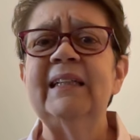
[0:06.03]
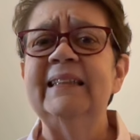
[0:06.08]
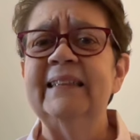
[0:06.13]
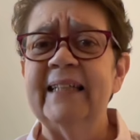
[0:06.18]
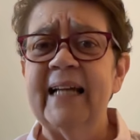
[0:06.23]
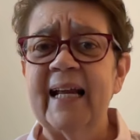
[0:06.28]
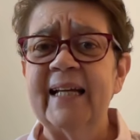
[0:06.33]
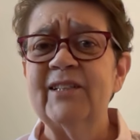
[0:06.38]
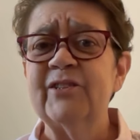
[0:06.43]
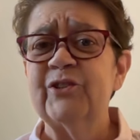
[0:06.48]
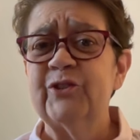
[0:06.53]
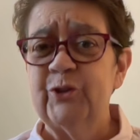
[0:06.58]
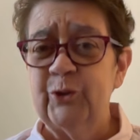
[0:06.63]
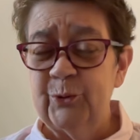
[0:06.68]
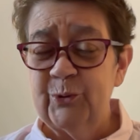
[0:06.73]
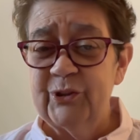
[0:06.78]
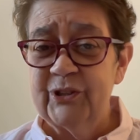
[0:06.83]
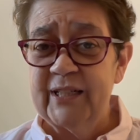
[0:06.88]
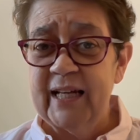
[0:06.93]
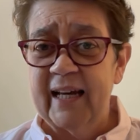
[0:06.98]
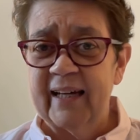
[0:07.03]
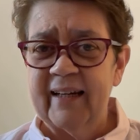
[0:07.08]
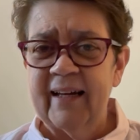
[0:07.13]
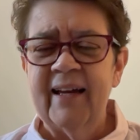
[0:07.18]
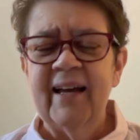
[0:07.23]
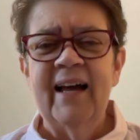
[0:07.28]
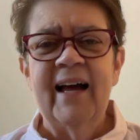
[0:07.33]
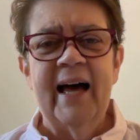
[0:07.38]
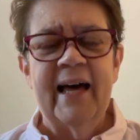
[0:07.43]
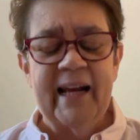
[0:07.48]
Today is Tuesday,
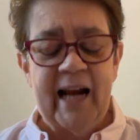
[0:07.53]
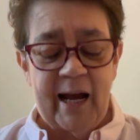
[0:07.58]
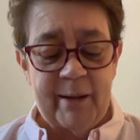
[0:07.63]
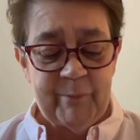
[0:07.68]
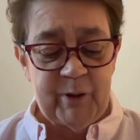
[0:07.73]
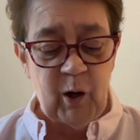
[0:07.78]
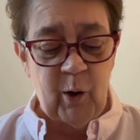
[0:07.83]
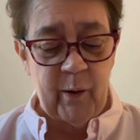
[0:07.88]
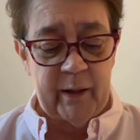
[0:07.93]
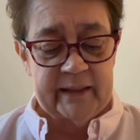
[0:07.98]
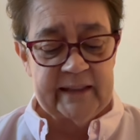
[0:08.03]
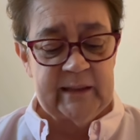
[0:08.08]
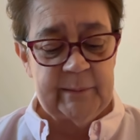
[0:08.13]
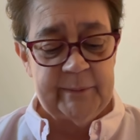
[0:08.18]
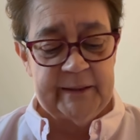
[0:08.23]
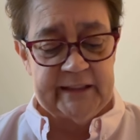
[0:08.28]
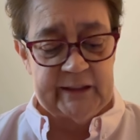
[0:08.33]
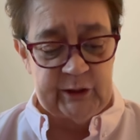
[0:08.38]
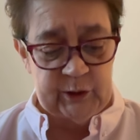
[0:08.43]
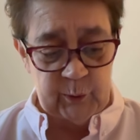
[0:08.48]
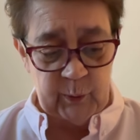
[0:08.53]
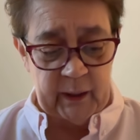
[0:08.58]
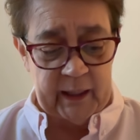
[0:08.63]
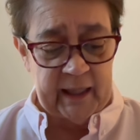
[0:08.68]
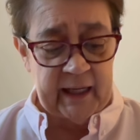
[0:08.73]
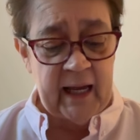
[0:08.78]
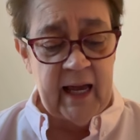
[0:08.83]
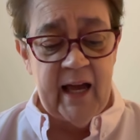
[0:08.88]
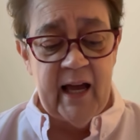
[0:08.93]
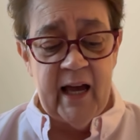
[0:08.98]
and I'm going to be
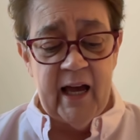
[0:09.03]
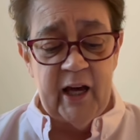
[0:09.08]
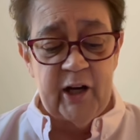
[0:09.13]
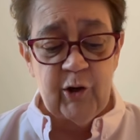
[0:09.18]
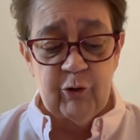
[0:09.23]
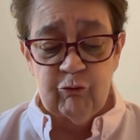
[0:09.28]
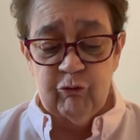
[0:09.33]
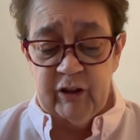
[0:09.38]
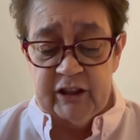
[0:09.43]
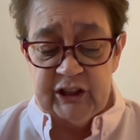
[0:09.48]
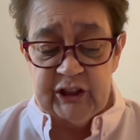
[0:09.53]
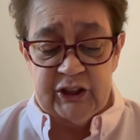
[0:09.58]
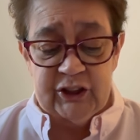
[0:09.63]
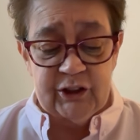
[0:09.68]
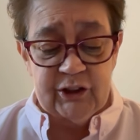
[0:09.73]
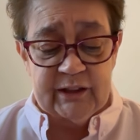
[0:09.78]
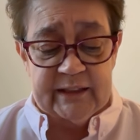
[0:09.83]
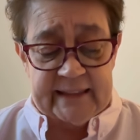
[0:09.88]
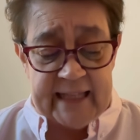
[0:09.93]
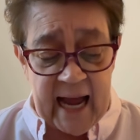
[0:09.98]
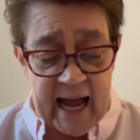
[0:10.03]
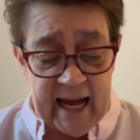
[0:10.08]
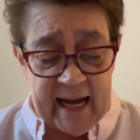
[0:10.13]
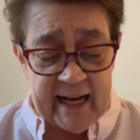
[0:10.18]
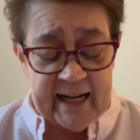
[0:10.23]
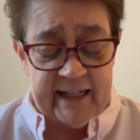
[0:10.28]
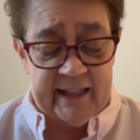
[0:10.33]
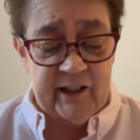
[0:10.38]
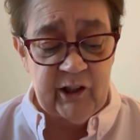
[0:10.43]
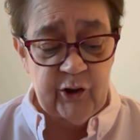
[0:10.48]
doing an original
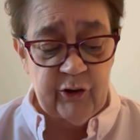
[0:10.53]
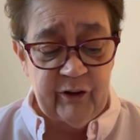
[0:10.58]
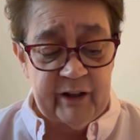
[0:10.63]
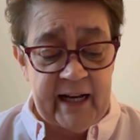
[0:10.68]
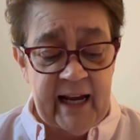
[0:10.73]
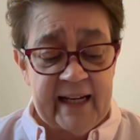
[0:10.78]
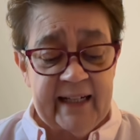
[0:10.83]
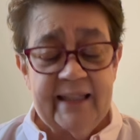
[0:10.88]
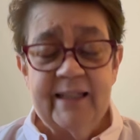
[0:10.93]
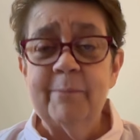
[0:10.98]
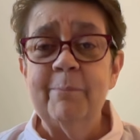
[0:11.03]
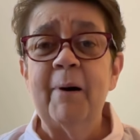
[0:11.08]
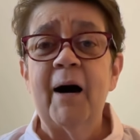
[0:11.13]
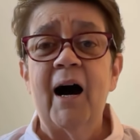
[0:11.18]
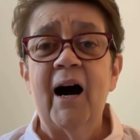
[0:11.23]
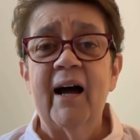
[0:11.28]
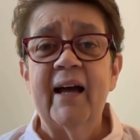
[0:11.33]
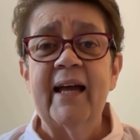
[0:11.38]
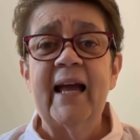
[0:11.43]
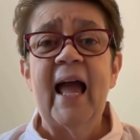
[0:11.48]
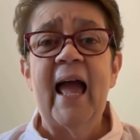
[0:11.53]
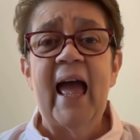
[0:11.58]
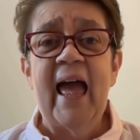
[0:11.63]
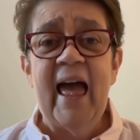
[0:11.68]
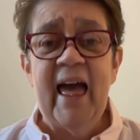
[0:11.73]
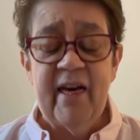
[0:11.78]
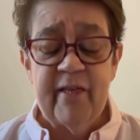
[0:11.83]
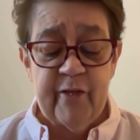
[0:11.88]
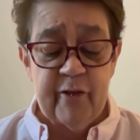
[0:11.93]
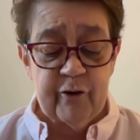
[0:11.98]
tag created by
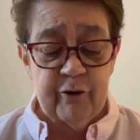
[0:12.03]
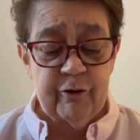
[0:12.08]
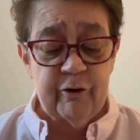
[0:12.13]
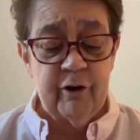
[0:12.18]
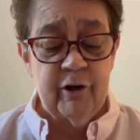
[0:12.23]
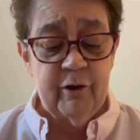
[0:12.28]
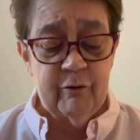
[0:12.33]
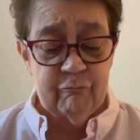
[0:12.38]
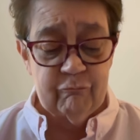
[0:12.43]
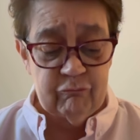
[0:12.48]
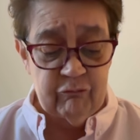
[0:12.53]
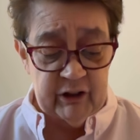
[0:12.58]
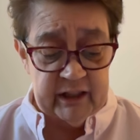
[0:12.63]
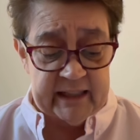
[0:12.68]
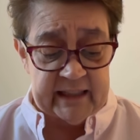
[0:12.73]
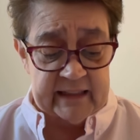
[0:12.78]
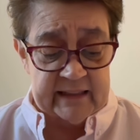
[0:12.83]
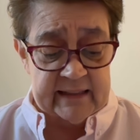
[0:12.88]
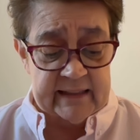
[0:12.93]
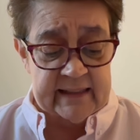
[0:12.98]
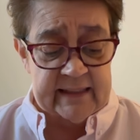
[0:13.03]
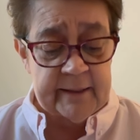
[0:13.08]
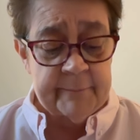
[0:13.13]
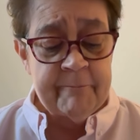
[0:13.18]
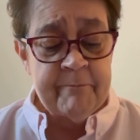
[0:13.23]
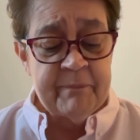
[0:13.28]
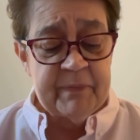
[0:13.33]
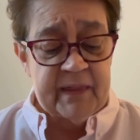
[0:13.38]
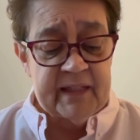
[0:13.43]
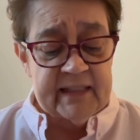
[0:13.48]
Heather Reads.
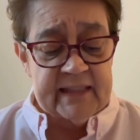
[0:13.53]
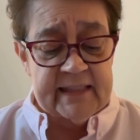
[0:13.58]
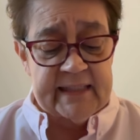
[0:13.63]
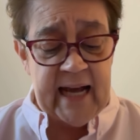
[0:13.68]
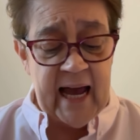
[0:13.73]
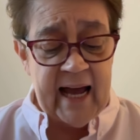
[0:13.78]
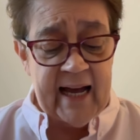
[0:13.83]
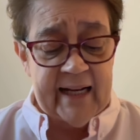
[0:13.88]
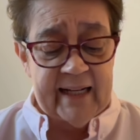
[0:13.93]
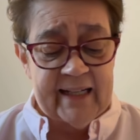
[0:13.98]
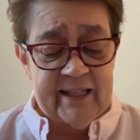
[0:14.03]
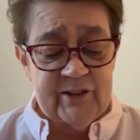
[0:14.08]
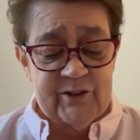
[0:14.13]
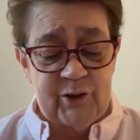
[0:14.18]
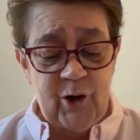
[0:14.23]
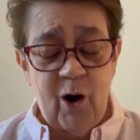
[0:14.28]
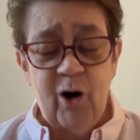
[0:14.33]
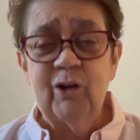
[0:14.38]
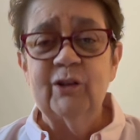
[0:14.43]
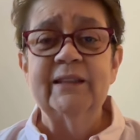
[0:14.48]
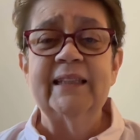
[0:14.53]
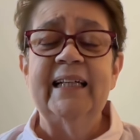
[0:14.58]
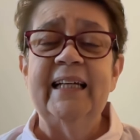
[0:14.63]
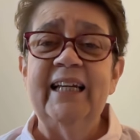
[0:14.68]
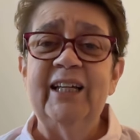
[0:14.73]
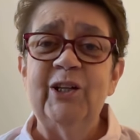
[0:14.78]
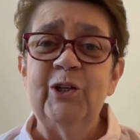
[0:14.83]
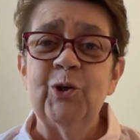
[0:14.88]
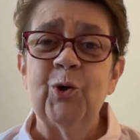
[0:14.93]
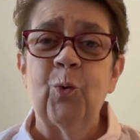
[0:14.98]
This tag is called
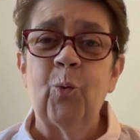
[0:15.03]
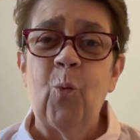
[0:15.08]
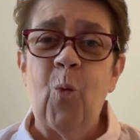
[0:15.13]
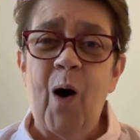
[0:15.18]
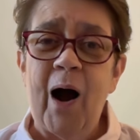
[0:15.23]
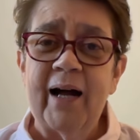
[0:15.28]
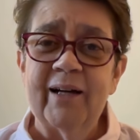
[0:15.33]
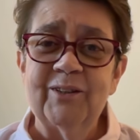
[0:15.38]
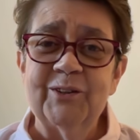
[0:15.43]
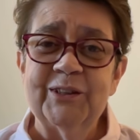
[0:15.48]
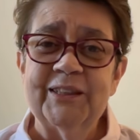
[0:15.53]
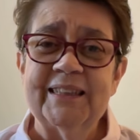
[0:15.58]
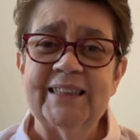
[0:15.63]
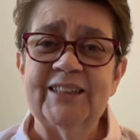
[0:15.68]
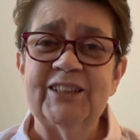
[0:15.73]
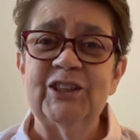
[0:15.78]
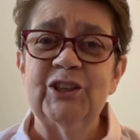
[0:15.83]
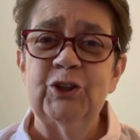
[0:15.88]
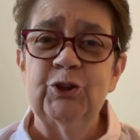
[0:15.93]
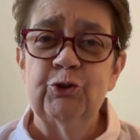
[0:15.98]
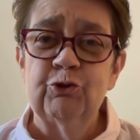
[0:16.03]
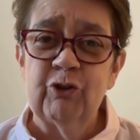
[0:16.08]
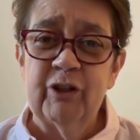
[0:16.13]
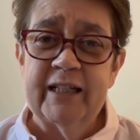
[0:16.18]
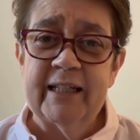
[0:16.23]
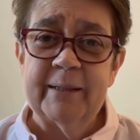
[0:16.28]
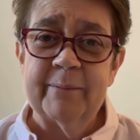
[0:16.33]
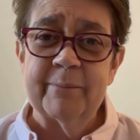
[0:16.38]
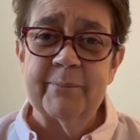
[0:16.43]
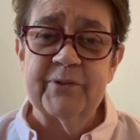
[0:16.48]
In Your Wildest
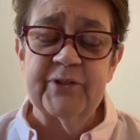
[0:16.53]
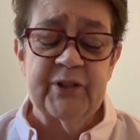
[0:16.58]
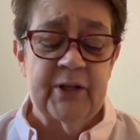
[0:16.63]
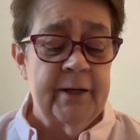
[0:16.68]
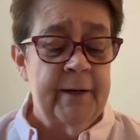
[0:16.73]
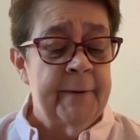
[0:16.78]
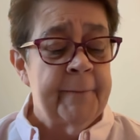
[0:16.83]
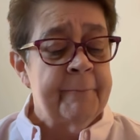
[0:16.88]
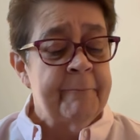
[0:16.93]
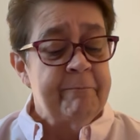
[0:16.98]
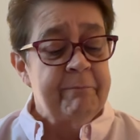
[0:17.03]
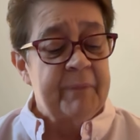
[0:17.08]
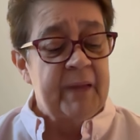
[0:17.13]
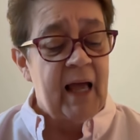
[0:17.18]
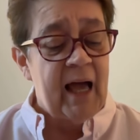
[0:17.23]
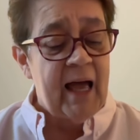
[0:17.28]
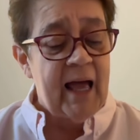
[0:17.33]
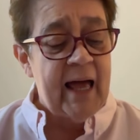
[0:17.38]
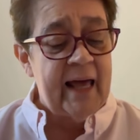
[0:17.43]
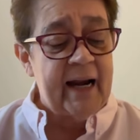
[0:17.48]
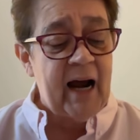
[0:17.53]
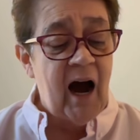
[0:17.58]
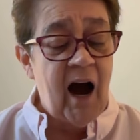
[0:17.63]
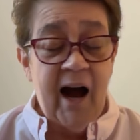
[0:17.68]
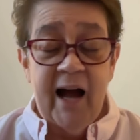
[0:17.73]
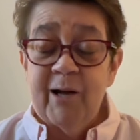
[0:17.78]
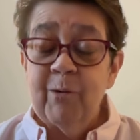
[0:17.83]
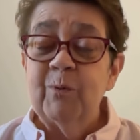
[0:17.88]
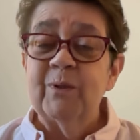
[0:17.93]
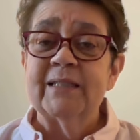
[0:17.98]
Dreams, and
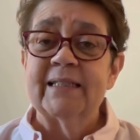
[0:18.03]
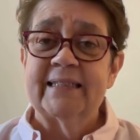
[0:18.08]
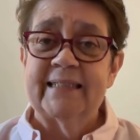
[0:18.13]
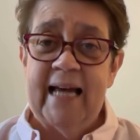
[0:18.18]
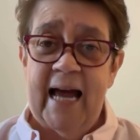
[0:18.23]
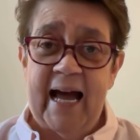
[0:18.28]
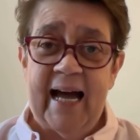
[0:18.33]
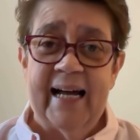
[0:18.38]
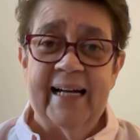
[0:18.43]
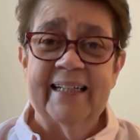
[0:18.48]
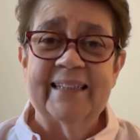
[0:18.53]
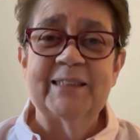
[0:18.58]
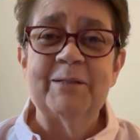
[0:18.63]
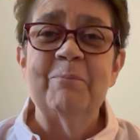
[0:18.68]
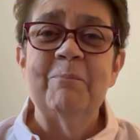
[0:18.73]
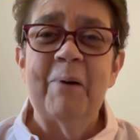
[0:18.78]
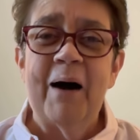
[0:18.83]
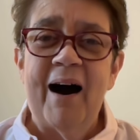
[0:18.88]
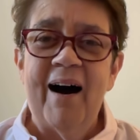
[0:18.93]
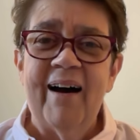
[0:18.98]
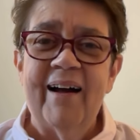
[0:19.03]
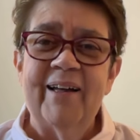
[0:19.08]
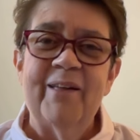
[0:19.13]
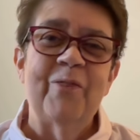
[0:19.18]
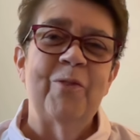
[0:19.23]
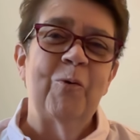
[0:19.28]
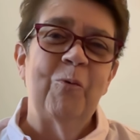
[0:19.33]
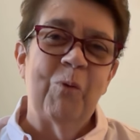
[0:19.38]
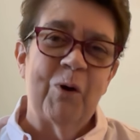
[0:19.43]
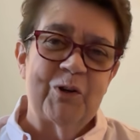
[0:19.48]
I was tagged by
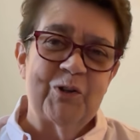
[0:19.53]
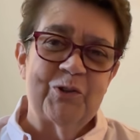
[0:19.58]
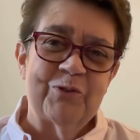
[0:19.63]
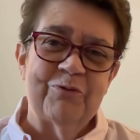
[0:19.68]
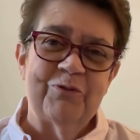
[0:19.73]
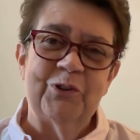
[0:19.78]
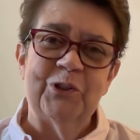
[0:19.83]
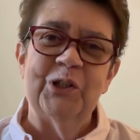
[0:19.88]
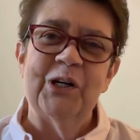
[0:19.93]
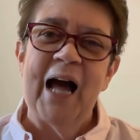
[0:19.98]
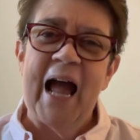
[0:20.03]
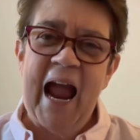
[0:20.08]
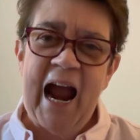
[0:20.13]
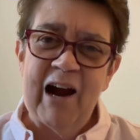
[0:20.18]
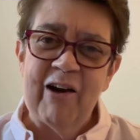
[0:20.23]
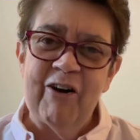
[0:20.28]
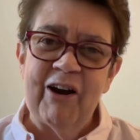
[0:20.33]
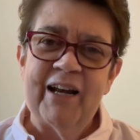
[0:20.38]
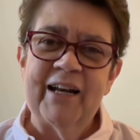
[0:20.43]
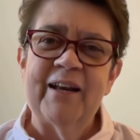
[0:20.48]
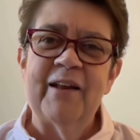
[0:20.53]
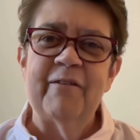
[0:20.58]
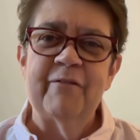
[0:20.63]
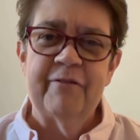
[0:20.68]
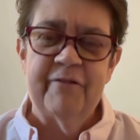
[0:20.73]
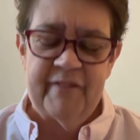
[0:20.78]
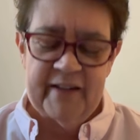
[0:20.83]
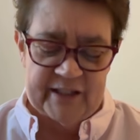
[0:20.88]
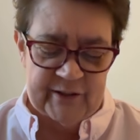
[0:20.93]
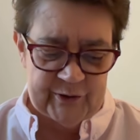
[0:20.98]
the wonderful Aaron
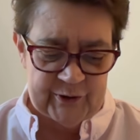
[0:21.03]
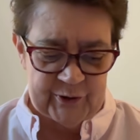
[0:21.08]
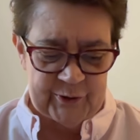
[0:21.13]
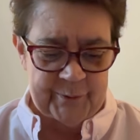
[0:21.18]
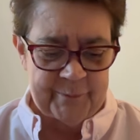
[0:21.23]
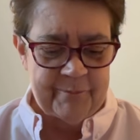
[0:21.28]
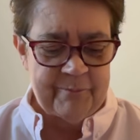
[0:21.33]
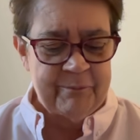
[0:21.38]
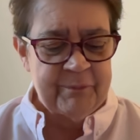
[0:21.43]
Facer.